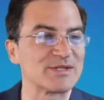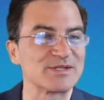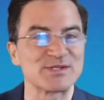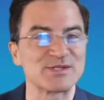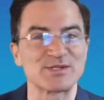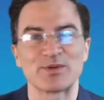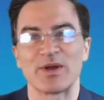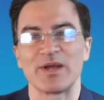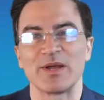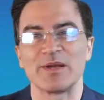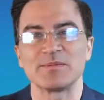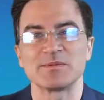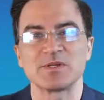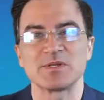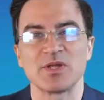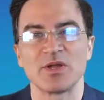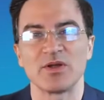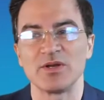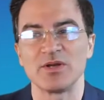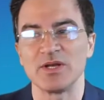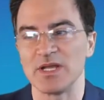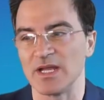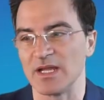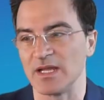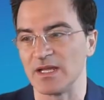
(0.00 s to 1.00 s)
and scrapes
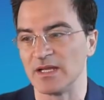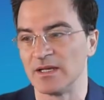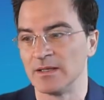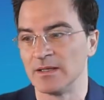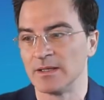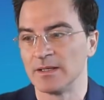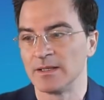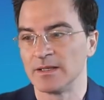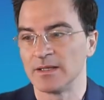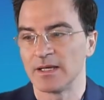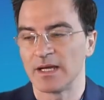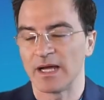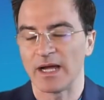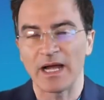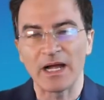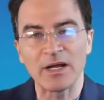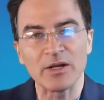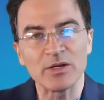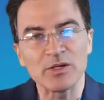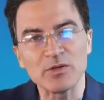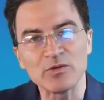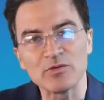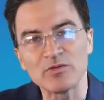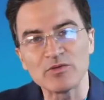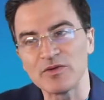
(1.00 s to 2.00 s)
their knee,
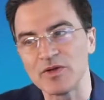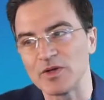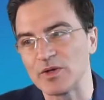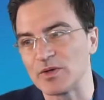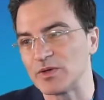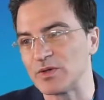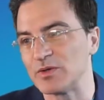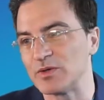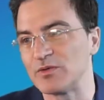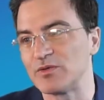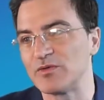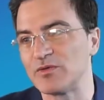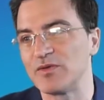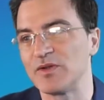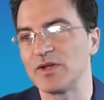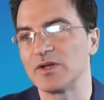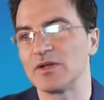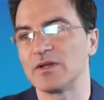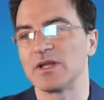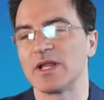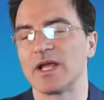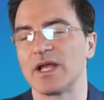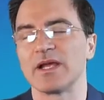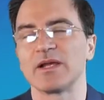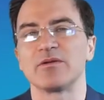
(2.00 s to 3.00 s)
how do you feel? You
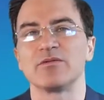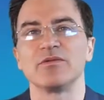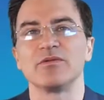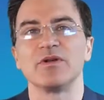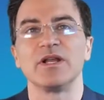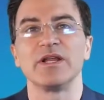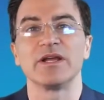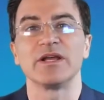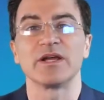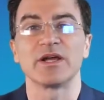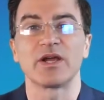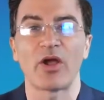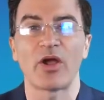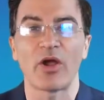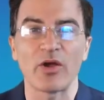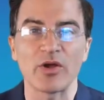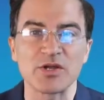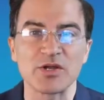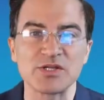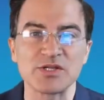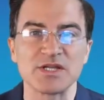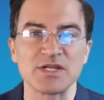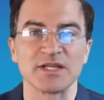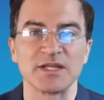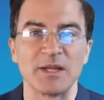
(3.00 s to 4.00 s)
feel like really
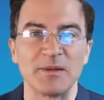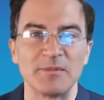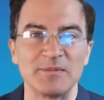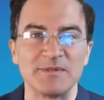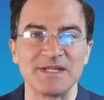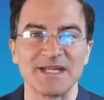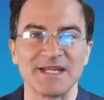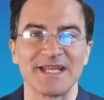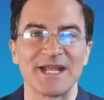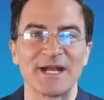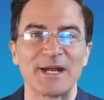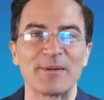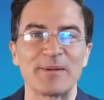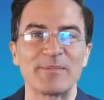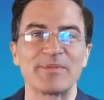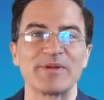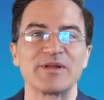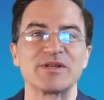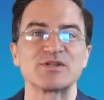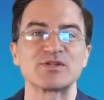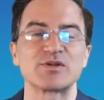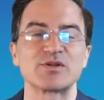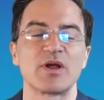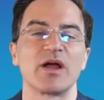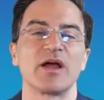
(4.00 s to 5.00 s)
encouraging them to get up
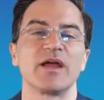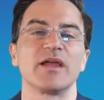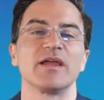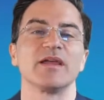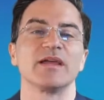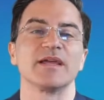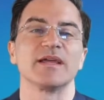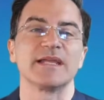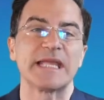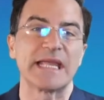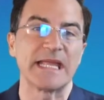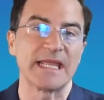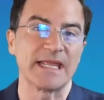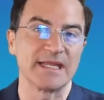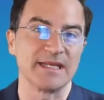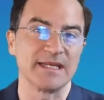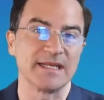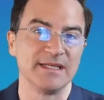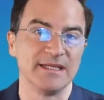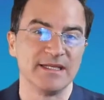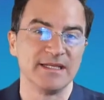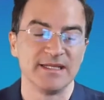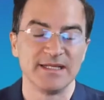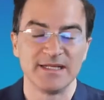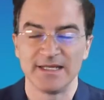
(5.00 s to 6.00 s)
and try
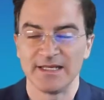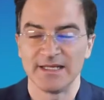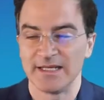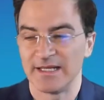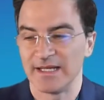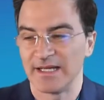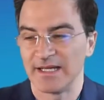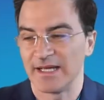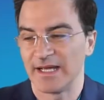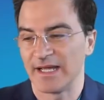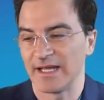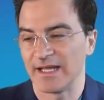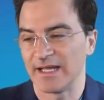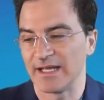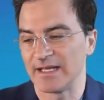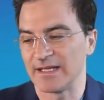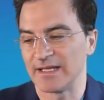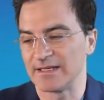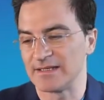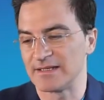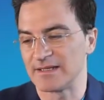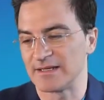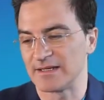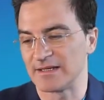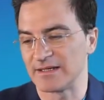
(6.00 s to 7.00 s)
again.
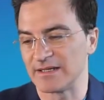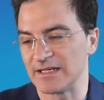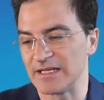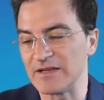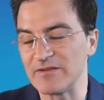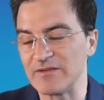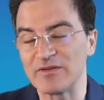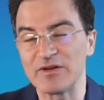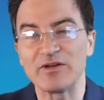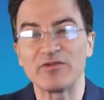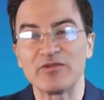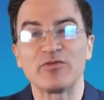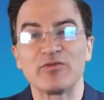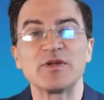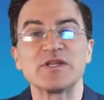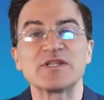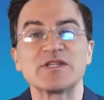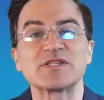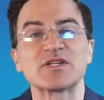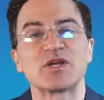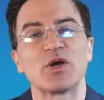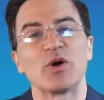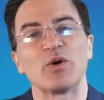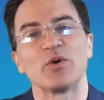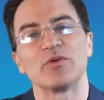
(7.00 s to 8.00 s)
And even if we
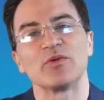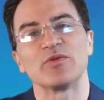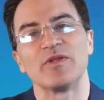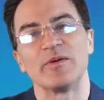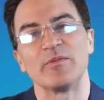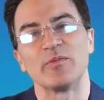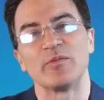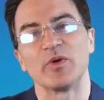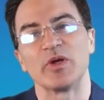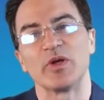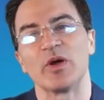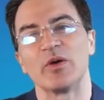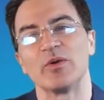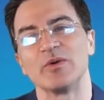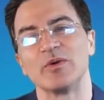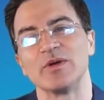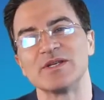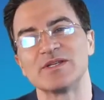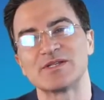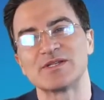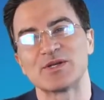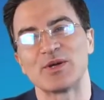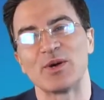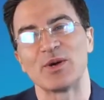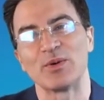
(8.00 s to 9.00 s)
scold them, we
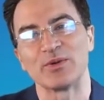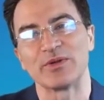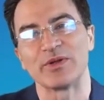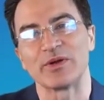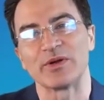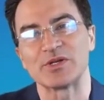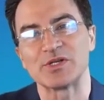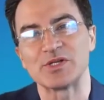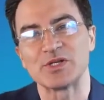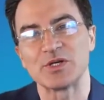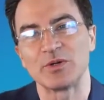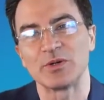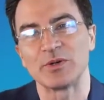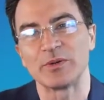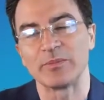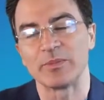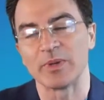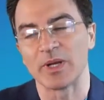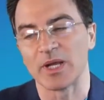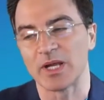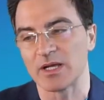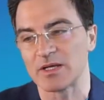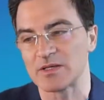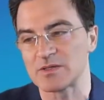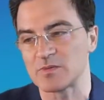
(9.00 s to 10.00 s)
only scold our children
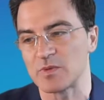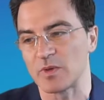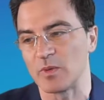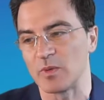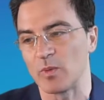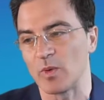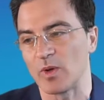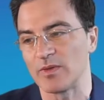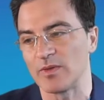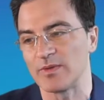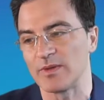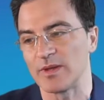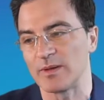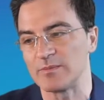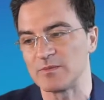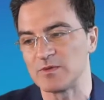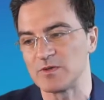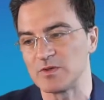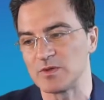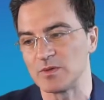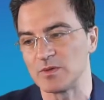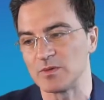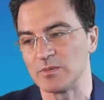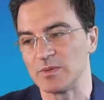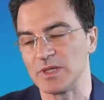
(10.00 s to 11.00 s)
because we want them
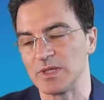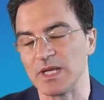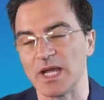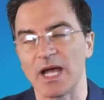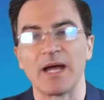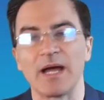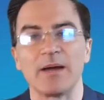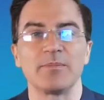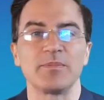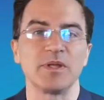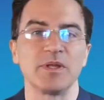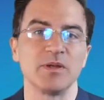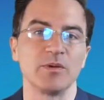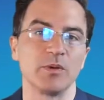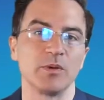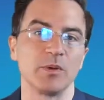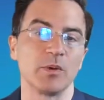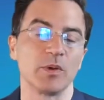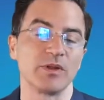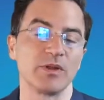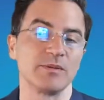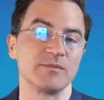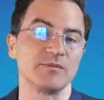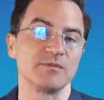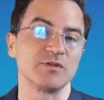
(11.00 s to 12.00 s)
to be happy. We
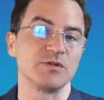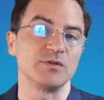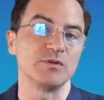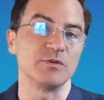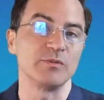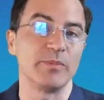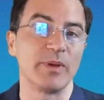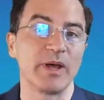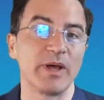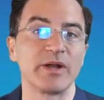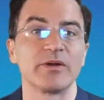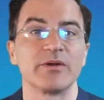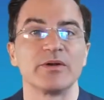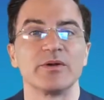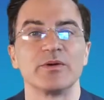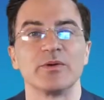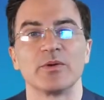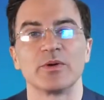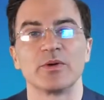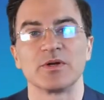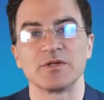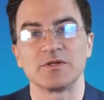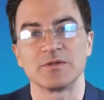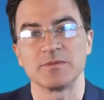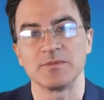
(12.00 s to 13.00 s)
want them to do better in
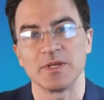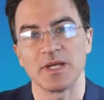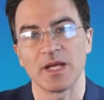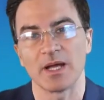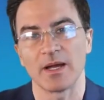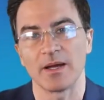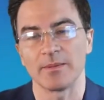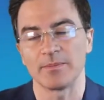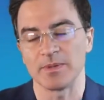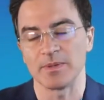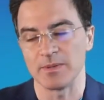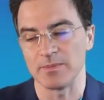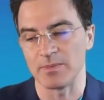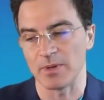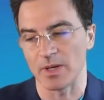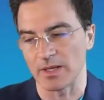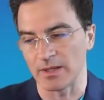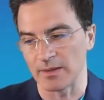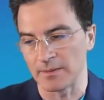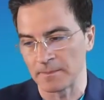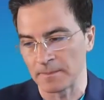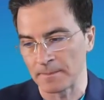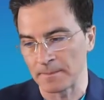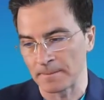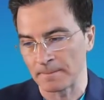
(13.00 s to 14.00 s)
order to be happy. But